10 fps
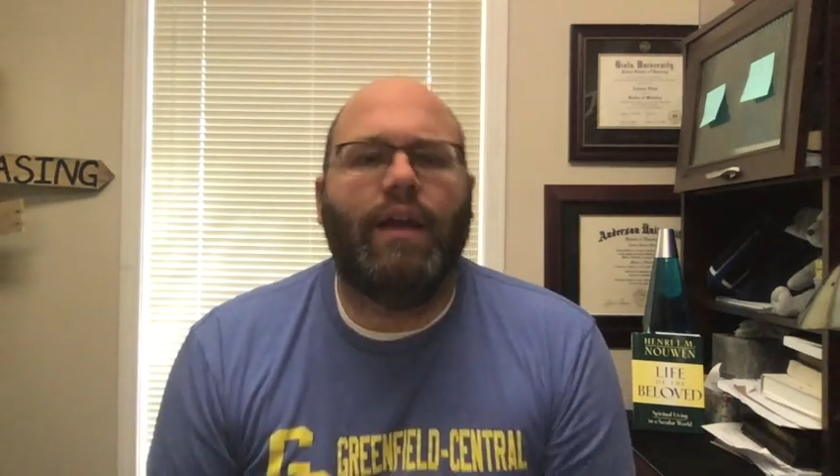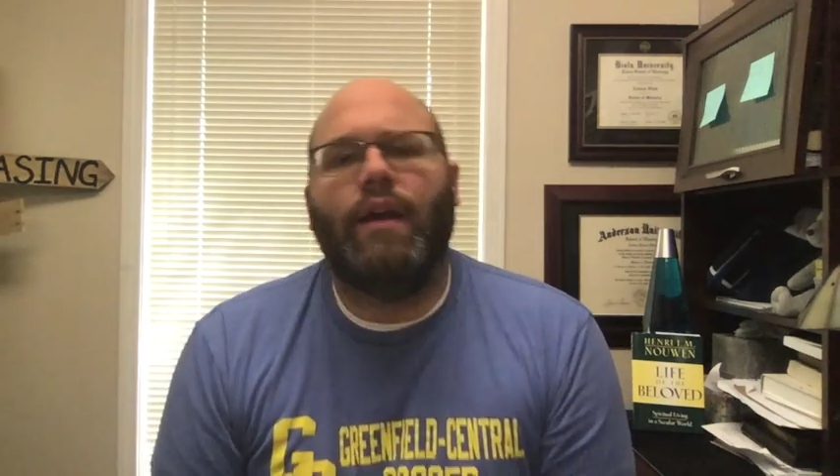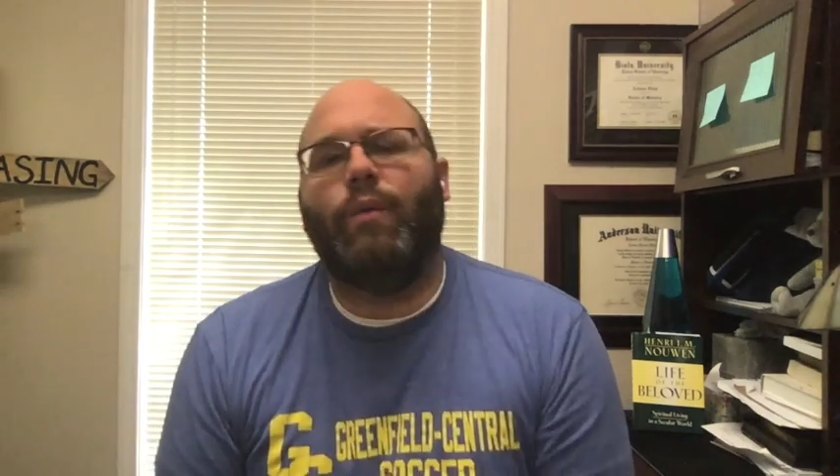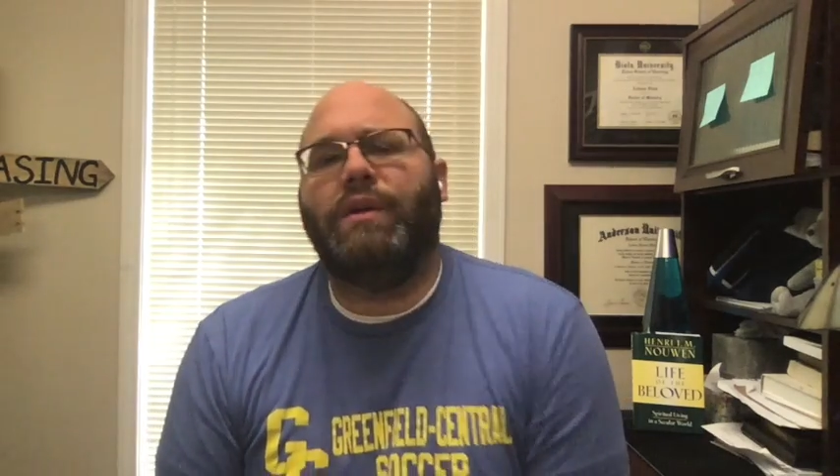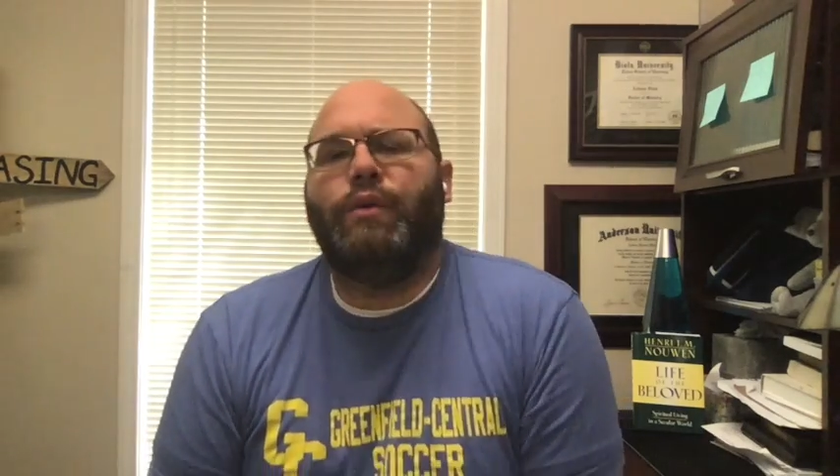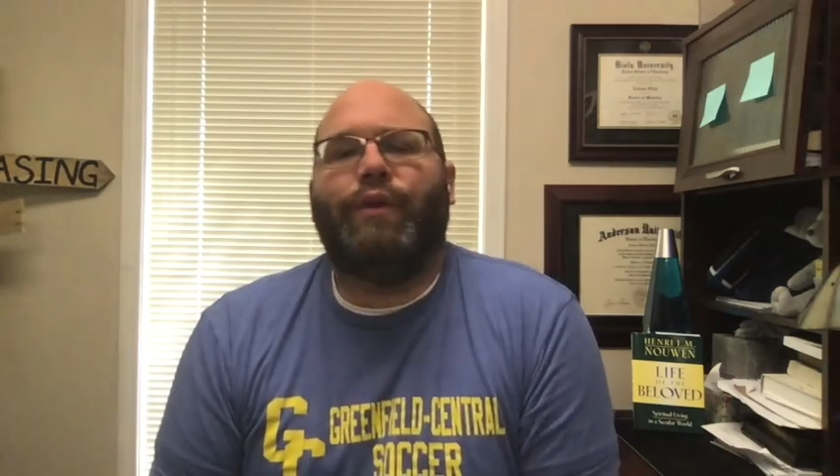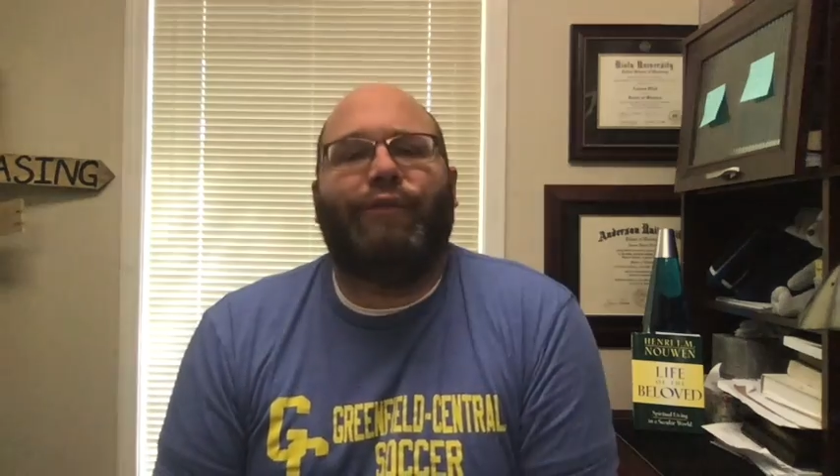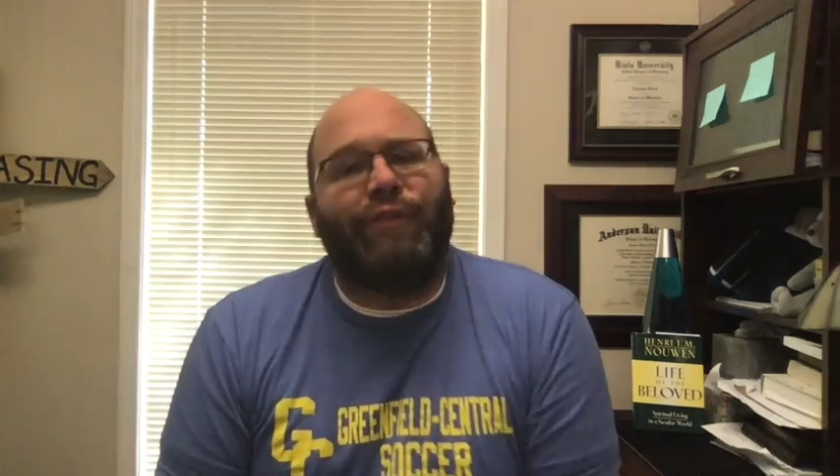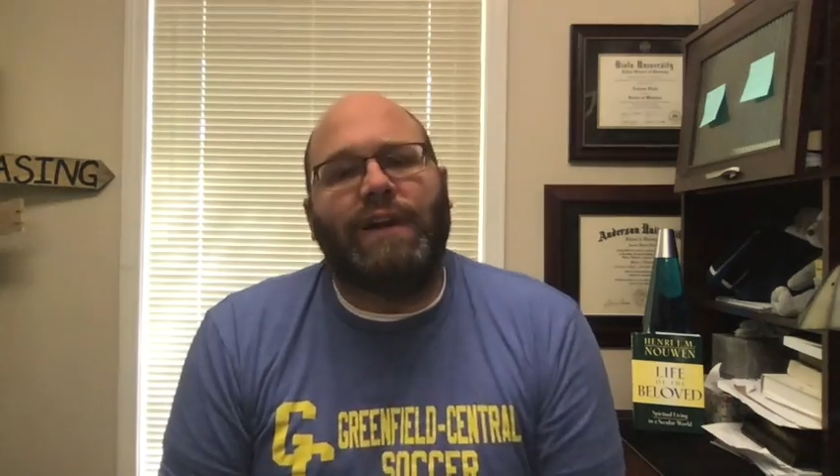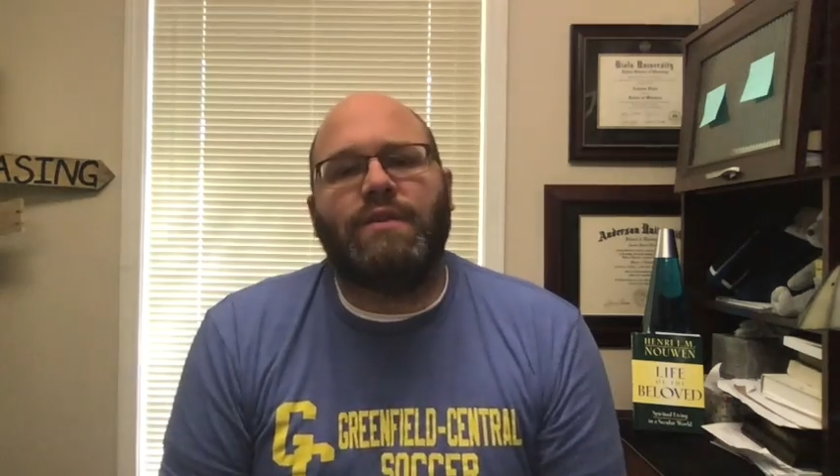When you are
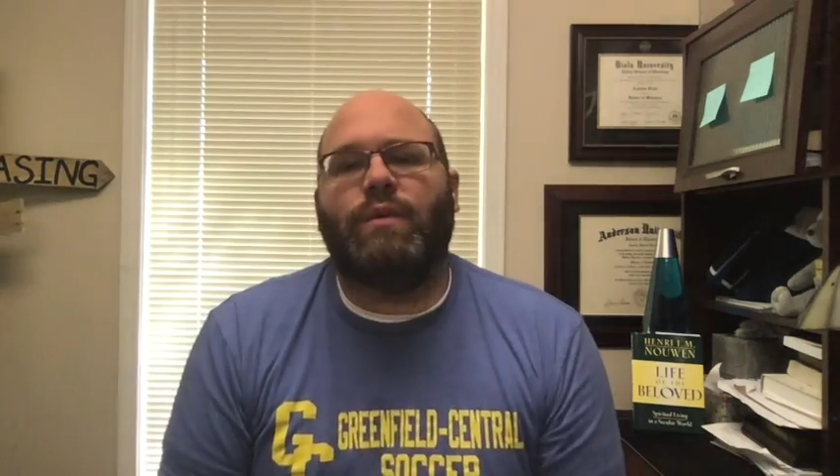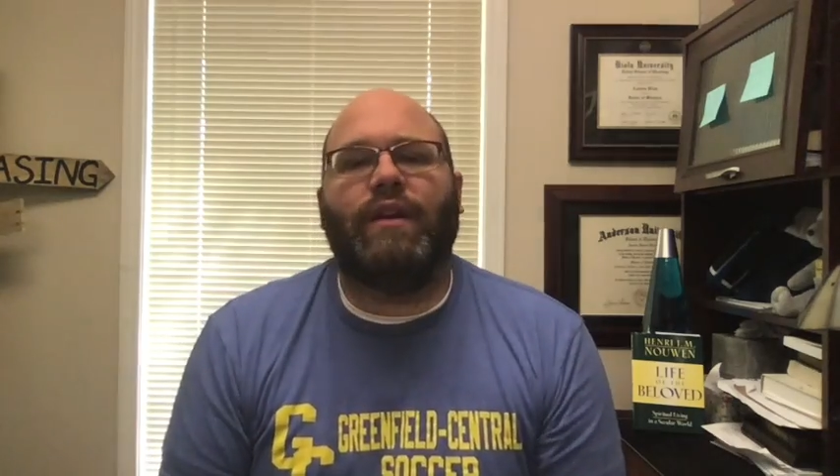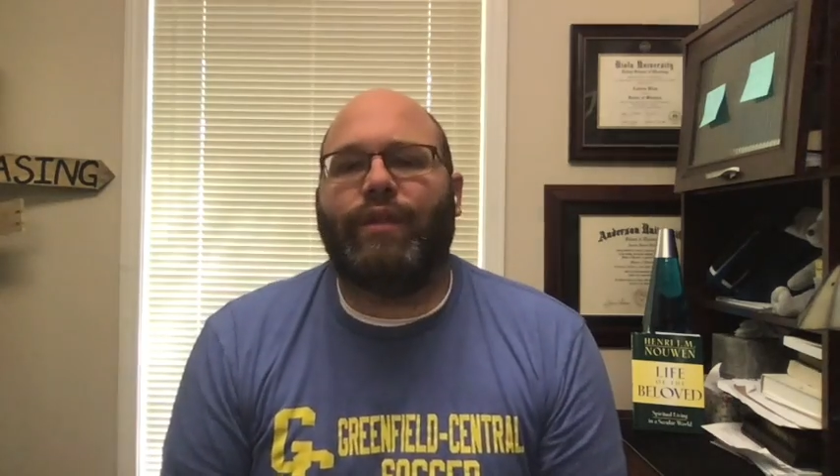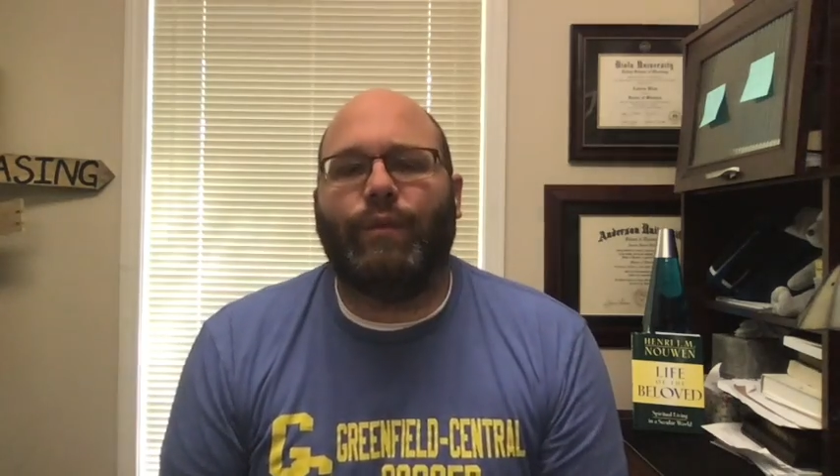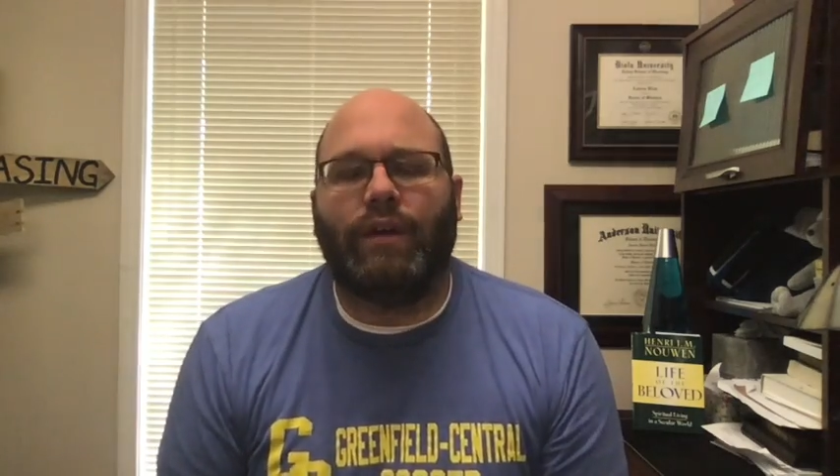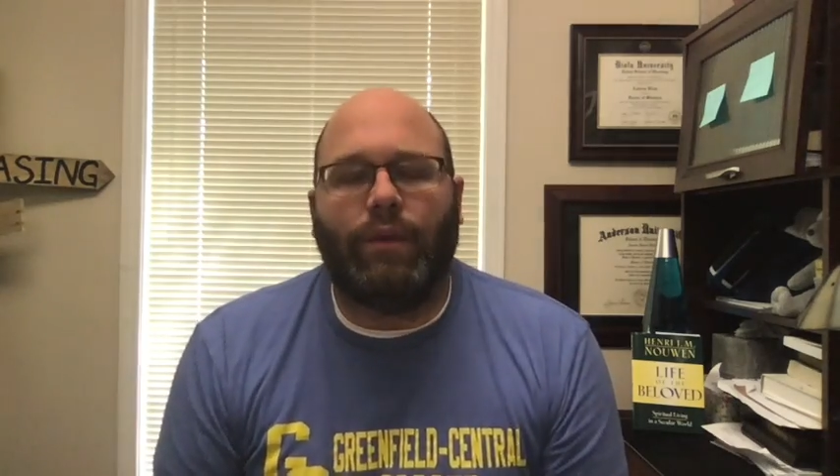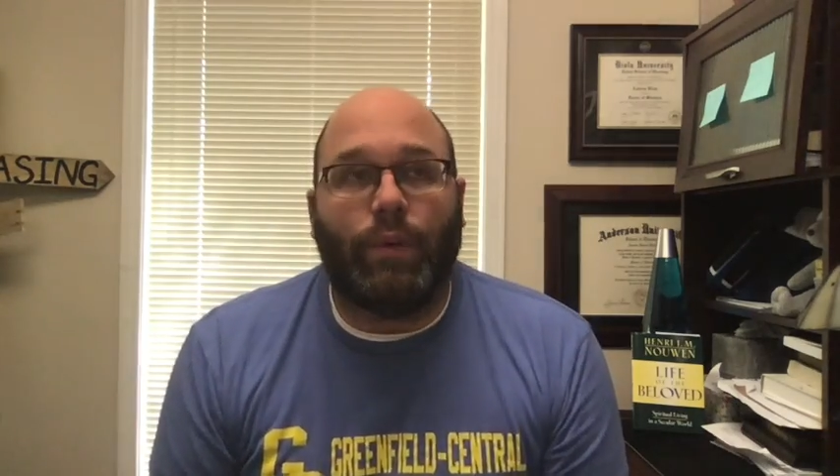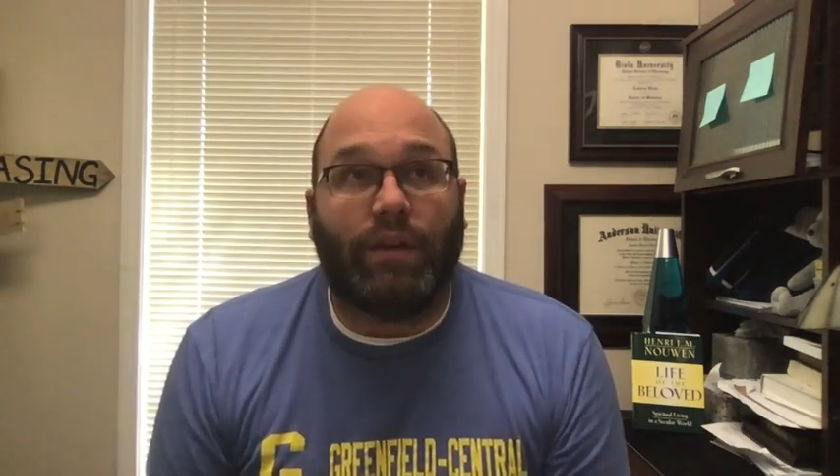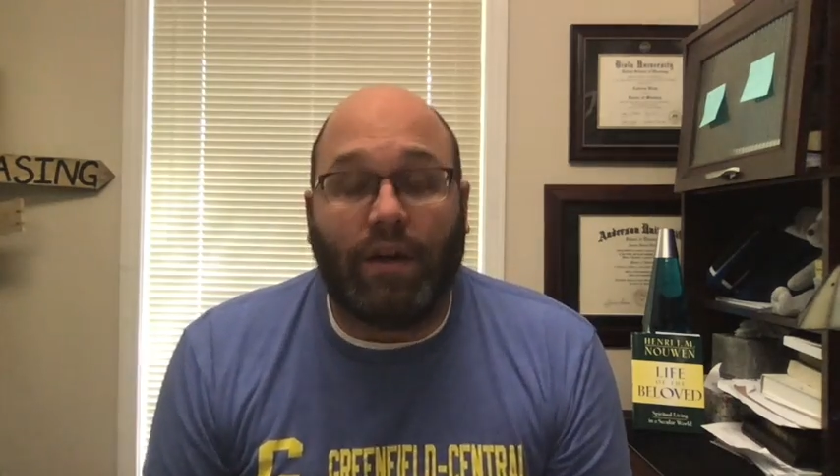faced with